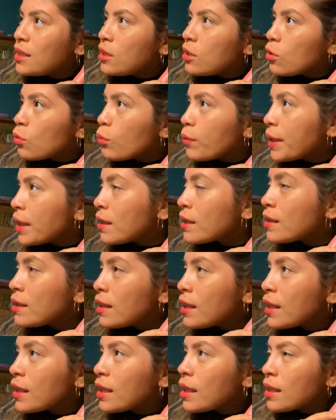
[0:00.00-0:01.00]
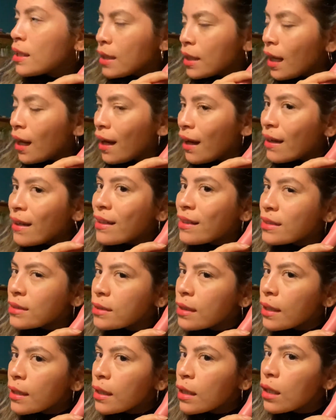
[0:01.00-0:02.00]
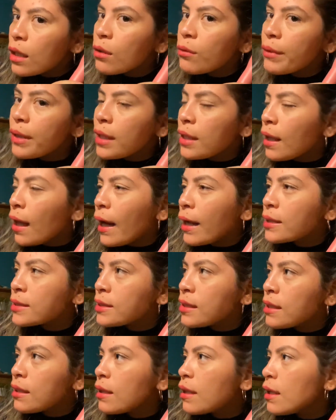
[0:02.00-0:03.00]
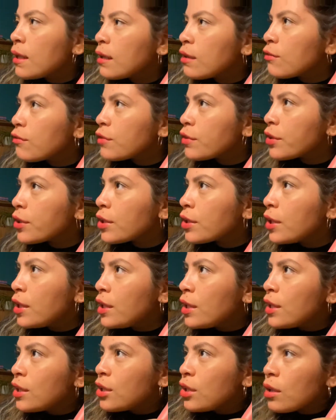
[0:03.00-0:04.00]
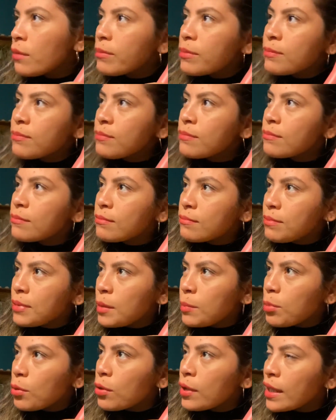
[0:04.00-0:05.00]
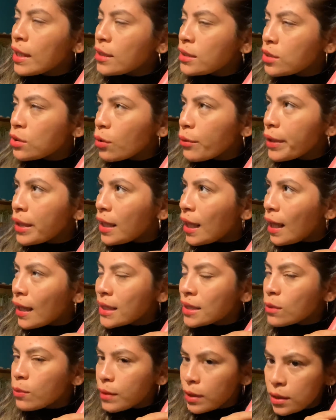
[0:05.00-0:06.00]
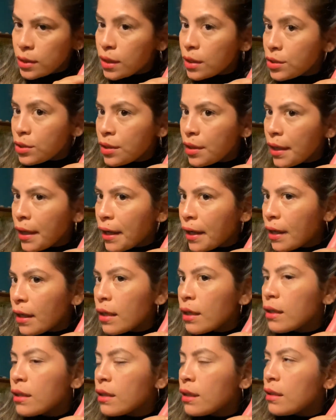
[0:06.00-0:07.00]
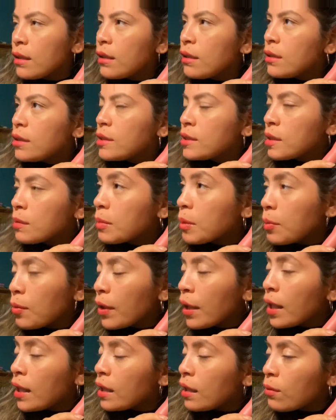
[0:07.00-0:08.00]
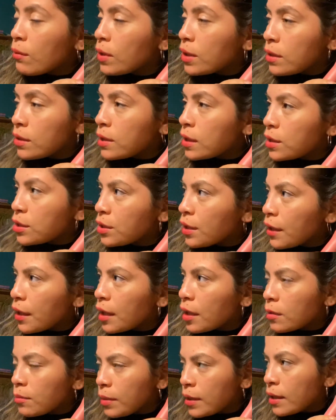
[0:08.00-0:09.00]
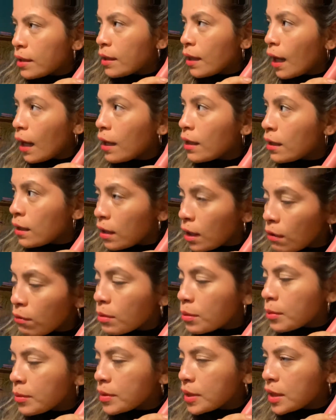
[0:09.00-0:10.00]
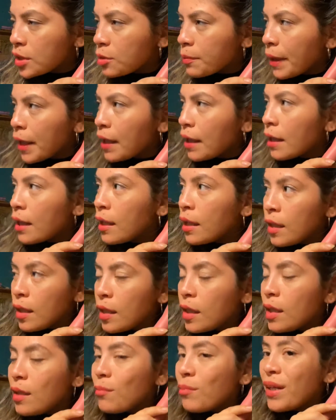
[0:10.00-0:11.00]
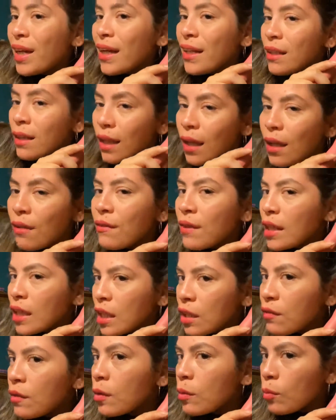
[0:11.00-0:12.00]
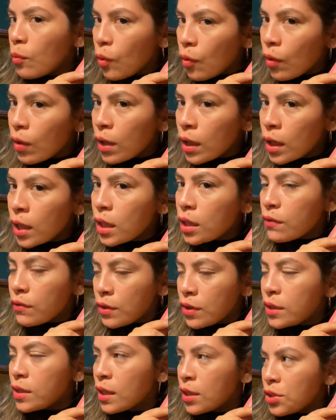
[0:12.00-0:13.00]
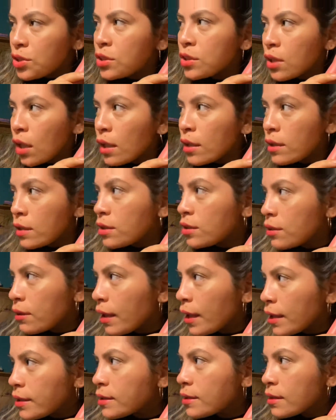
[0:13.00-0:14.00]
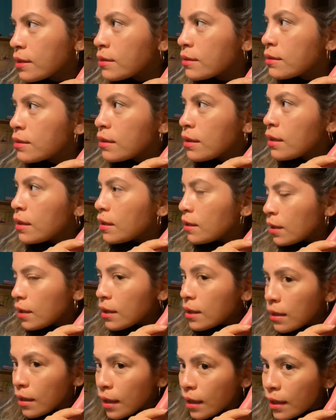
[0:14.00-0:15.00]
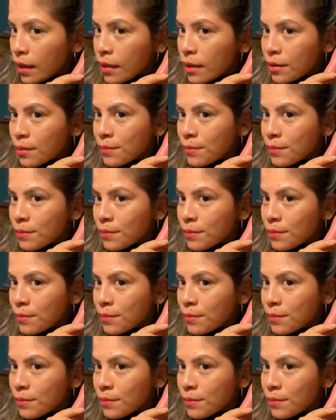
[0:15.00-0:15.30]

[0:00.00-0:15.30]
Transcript: Weirdly, yeah, it's like a relaxing thing for, you know, people get so relaxed when you touch their hair. Some people hate it when you touch their hair, but I love when people touch my hair. But I love it even more if you touch Scarlett Johansson. Like,